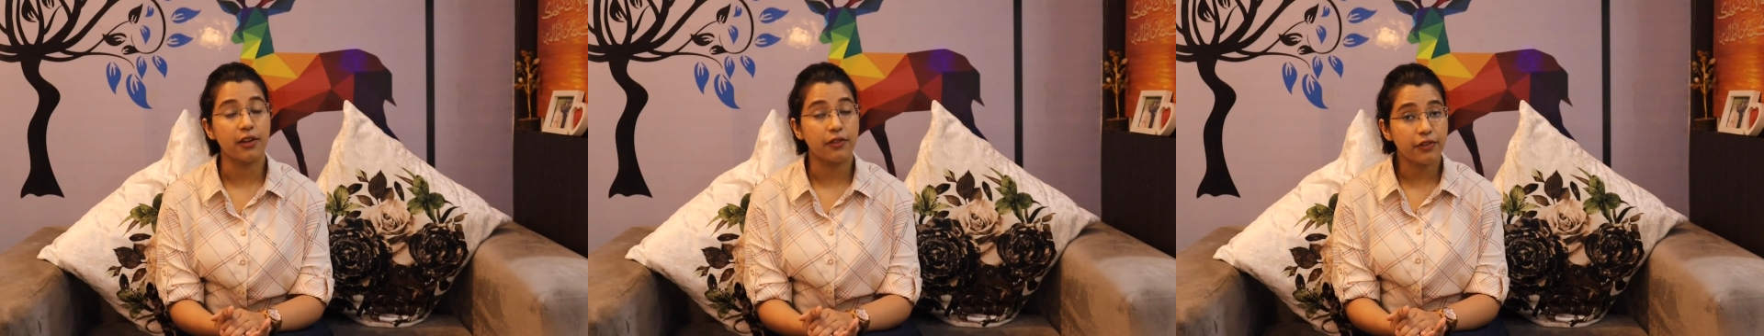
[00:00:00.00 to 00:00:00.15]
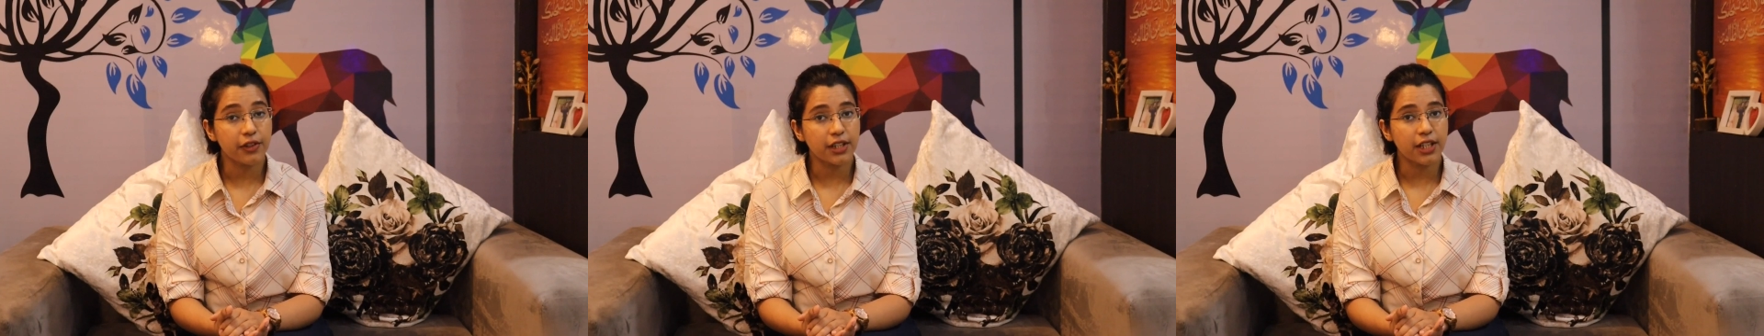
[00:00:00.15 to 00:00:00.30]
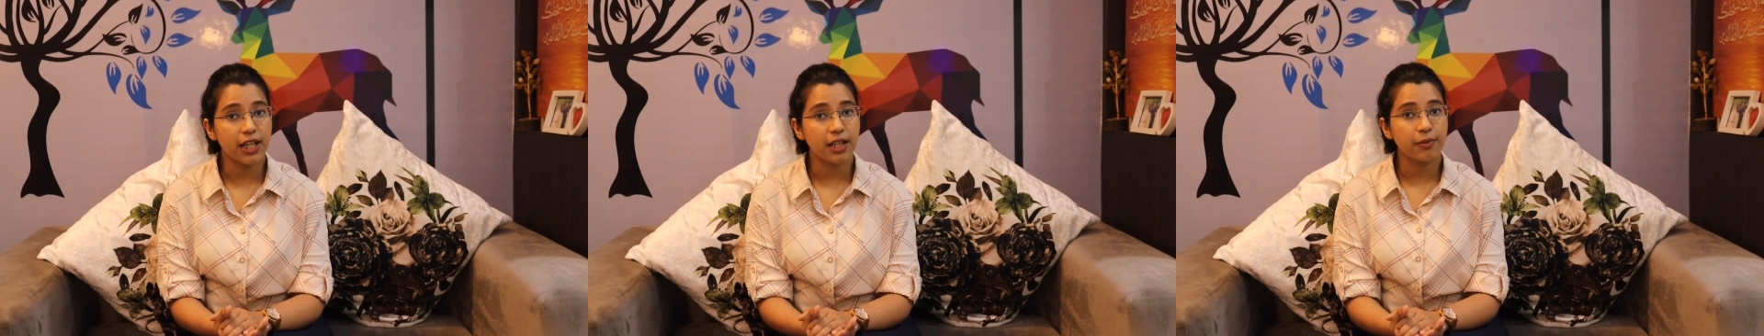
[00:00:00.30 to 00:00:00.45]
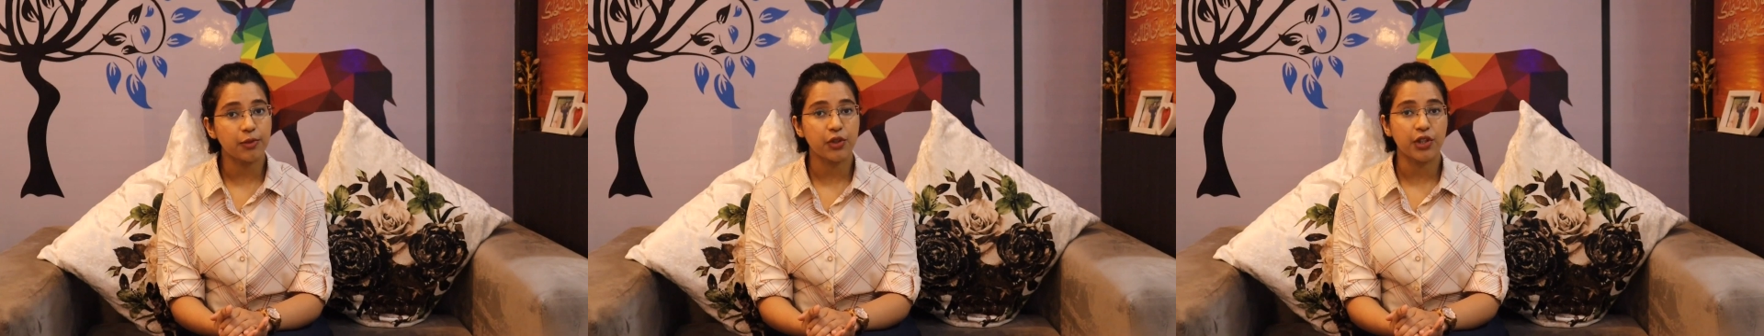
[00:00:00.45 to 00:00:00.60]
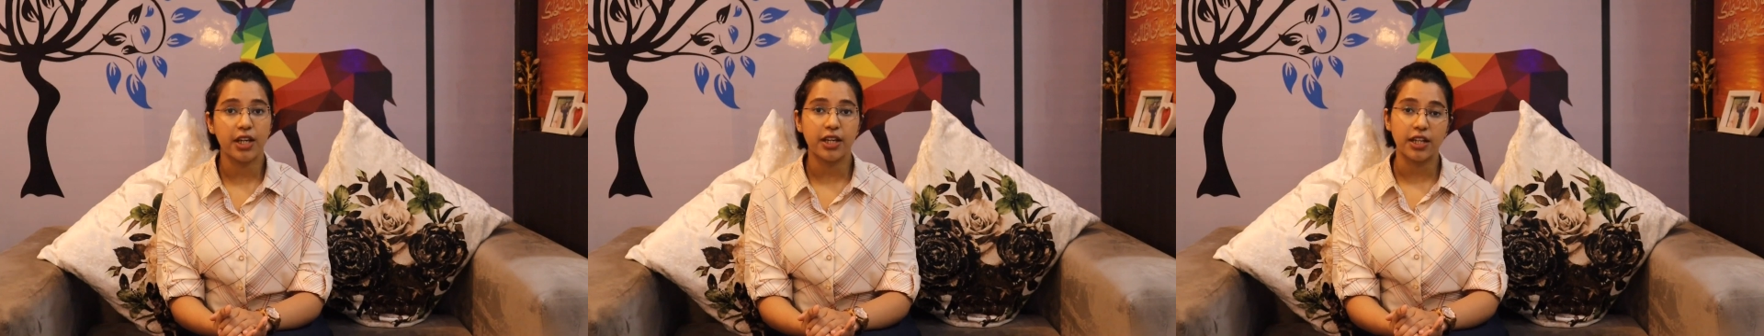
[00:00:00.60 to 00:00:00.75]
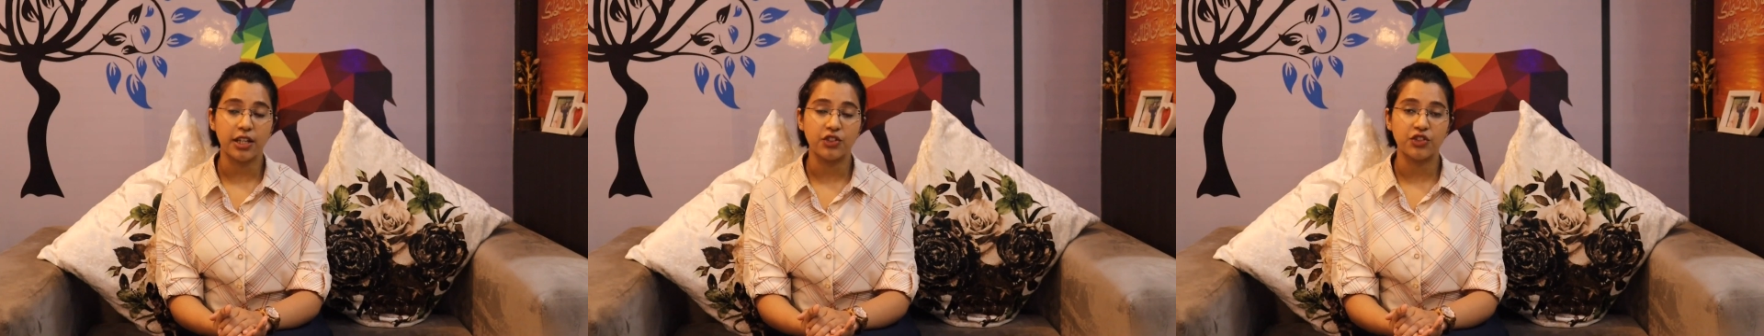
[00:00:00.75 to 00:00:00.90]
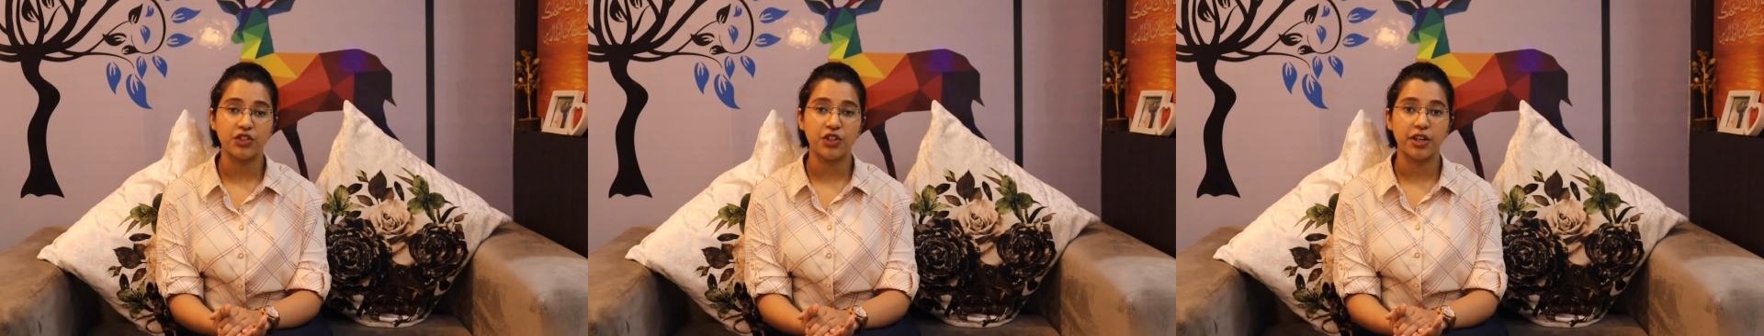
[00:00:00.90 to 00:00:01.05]
every time you
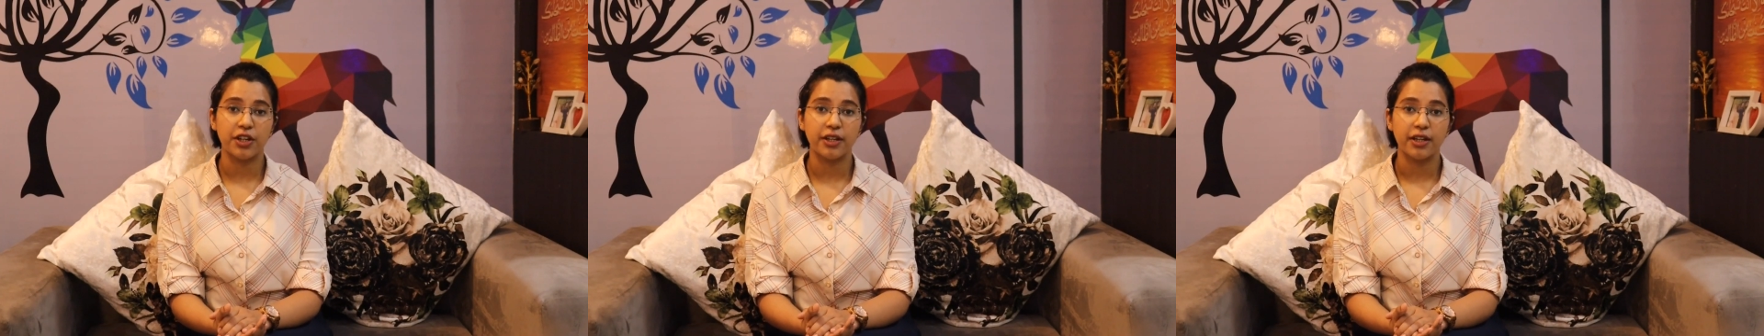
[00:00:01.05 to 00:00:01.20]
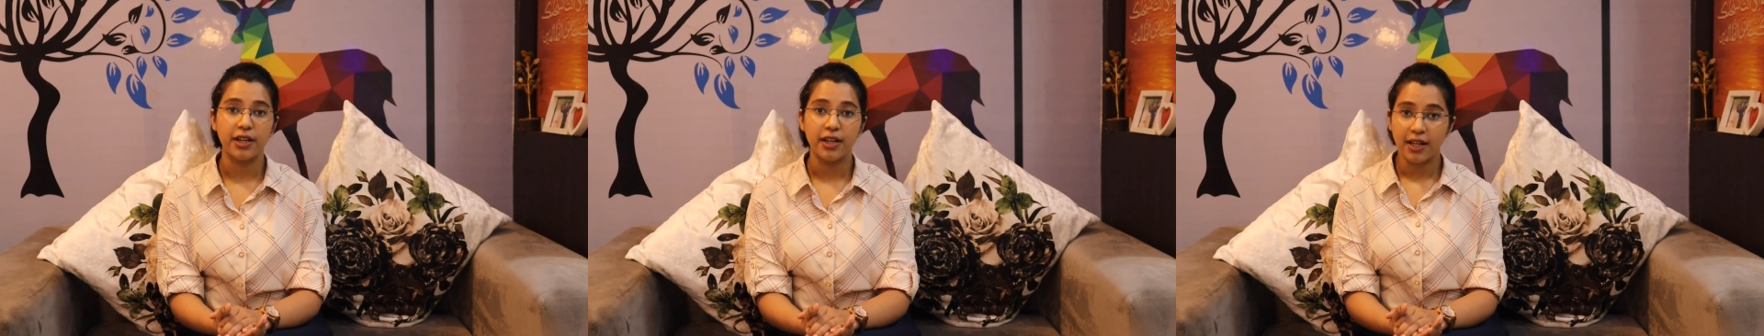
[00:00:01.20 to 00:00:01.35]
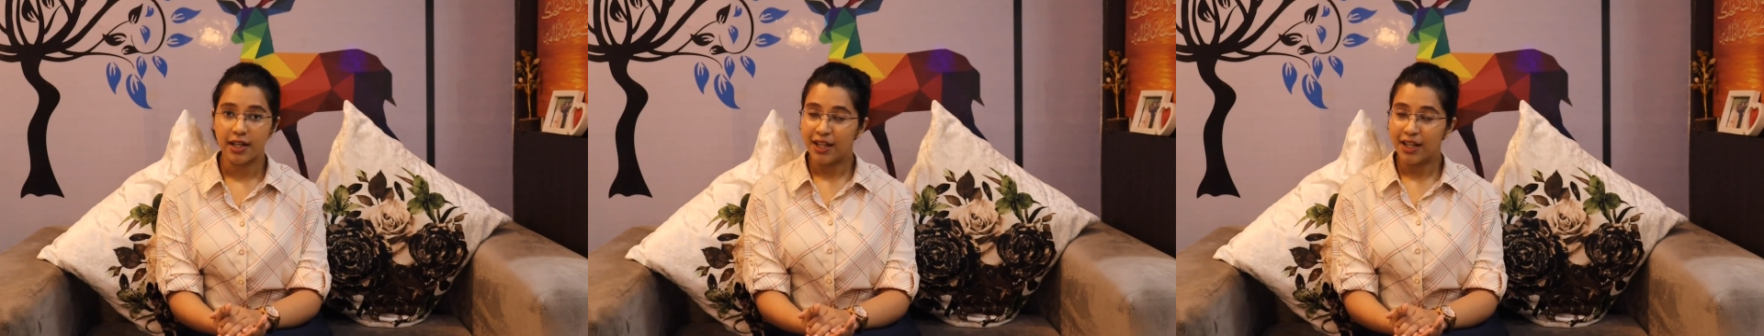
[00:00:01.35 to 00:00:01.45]
get injured?